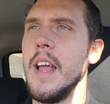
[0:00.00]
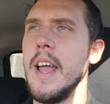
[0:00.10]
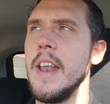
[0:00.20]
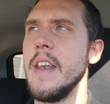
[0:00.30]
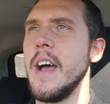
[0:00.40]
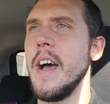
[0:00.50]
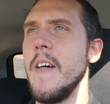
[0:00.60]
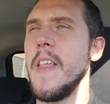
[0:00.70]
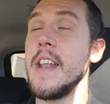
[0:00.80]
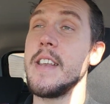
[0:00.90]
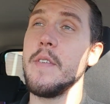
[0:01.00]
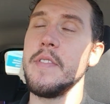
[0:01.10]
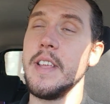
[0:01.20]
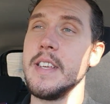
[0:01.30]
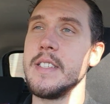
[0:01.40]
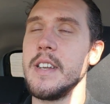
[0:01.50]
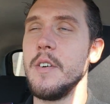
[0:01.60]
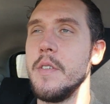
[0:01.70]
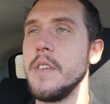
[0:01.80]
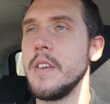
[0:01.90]
and that definitely isn't
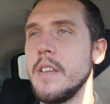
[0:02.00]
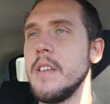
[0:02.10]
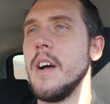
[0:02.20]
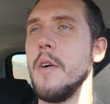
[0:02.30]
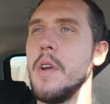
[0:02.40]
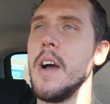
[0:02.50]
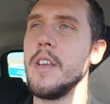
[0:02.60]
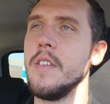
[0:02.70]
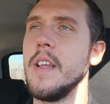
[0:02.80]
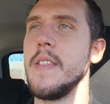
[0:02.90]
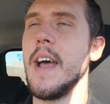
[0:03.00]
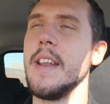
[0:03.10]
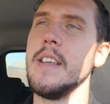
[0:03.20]
healthy. I would argue that